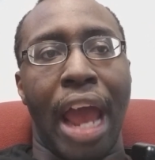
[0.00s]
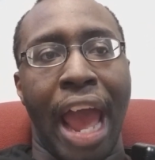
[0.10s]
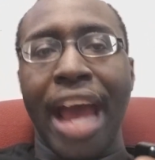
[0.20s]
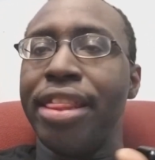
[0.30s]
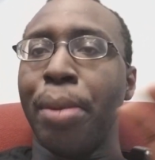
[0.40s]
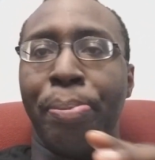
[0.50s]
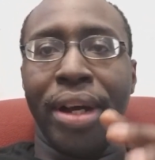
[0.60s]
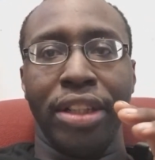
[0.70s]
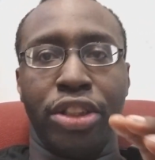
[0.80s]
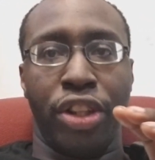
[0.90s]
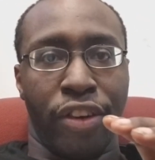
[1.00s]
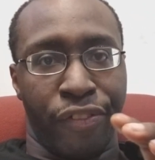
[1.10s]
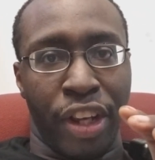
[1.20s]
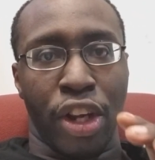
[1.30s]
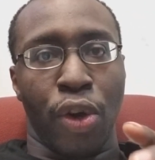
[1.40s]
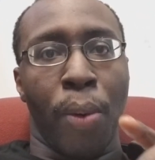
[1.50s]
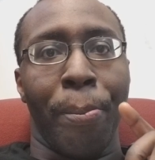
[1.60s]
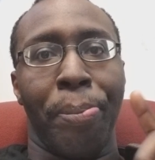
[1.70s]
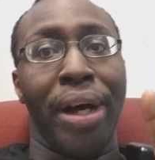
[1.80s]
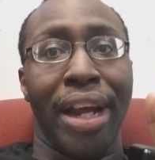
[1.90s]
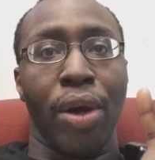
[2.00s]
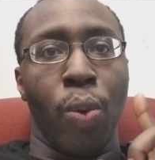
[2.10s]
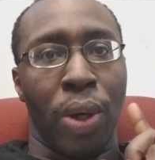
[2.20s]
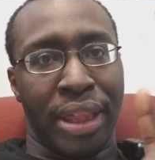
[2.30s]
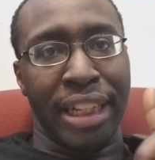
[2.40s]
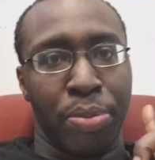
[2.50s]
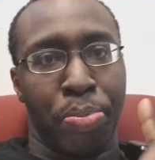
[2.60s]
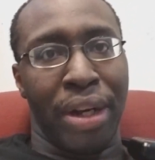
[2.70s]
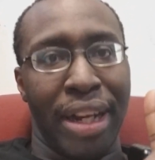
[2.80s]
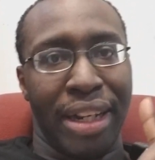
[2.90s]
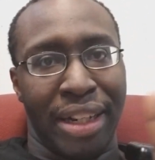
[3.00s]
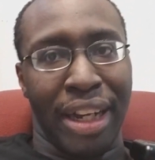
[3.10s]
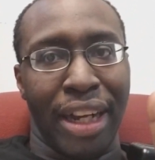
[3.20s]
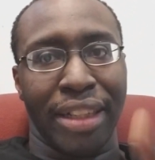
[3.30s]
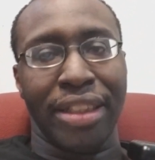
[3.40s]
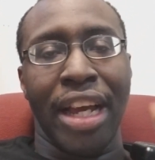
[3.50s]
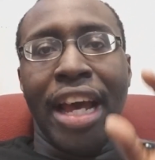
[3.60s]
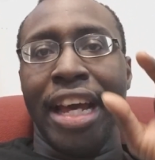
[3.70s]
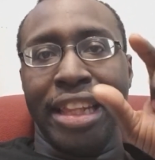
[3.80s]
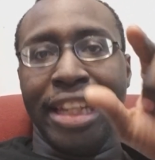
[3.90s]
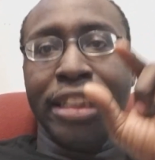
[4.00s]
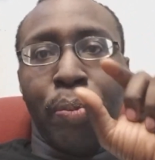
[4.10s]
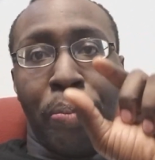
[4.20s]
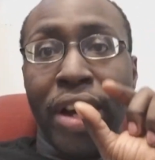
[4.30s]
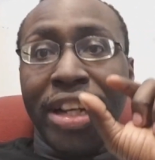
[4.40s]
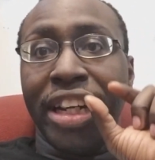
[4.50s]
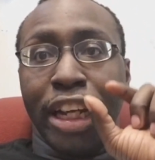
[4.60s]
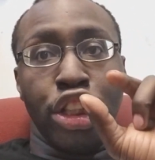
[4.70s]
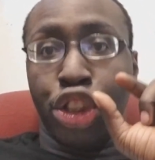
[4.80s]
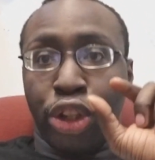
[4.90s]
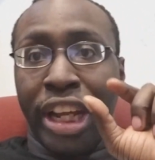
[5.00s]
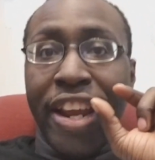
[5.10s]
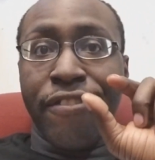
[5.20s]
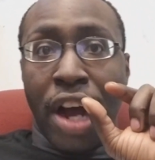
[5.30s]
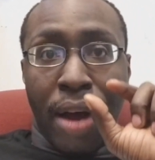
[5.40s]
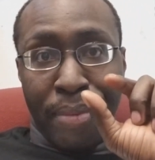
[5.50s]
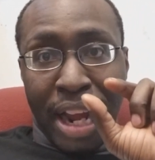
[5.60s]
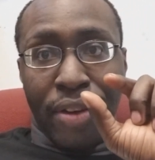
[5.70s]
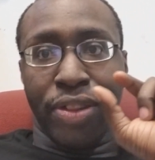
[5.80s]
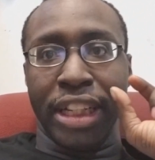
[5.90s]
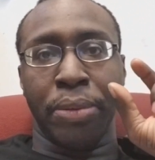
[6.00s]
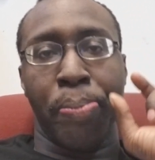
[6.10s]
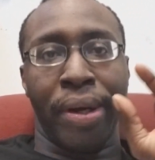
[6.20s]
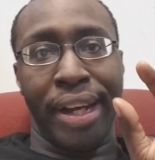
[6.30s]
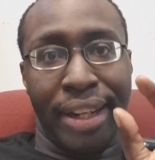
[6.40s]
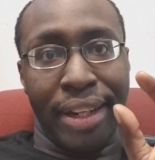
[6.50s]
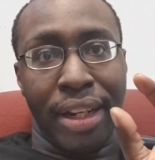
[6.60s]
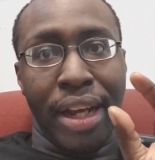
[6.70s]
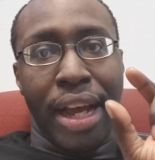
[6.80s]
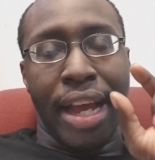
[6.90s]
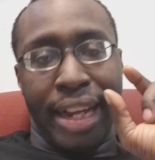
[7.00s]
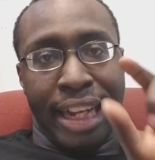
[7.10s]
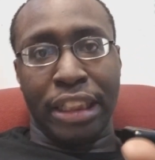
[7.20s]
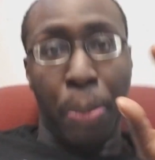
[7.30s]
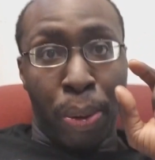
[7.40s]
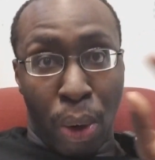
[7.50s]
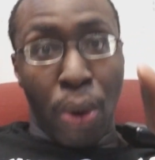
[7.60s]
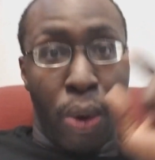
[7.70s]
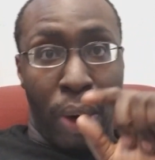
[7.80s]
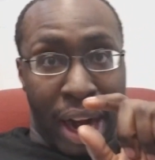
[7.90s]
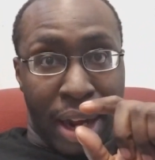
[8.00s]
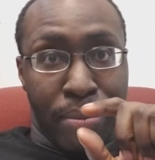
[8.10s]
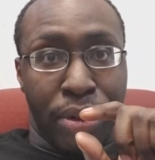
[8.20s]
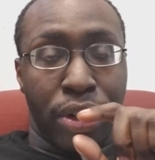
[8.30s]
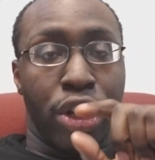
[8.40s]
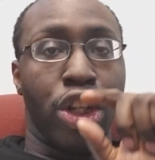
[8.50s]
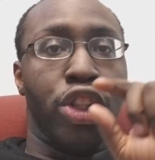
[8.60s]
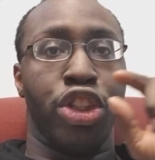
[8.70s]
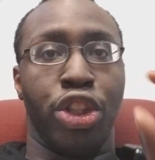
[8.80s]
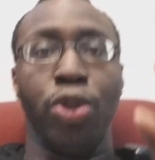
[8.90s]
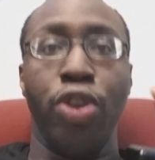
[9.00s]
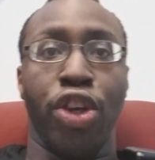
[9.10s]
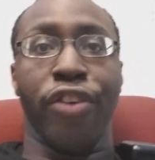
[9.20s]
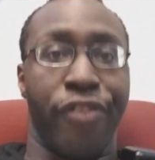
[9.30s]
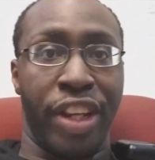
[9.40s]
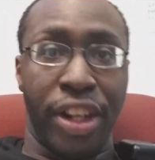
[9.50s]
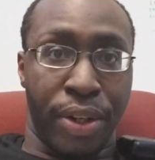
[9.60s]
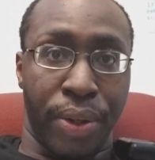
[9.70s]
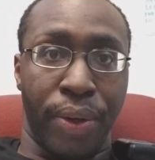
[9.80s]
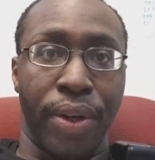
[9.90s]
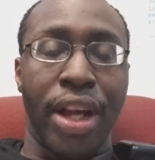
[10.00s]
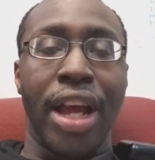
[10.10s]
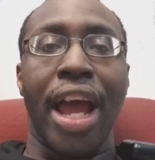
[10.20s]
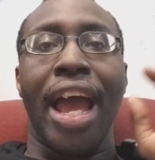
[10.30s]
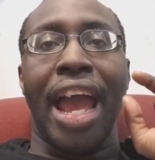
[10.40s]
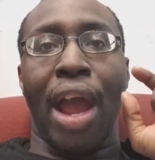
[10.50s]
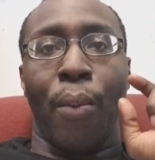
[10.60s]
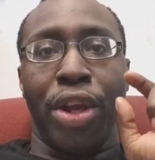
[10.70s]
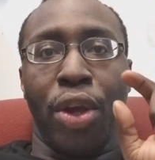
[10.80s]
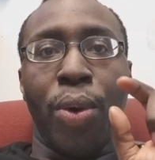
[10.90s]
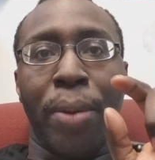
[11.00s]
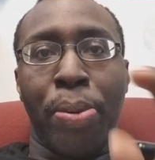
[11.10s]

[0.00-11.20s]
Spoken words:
add the button to your vehicle. But what this button does, this button is your key fob now. This button gets programmed to your vehicle, and when you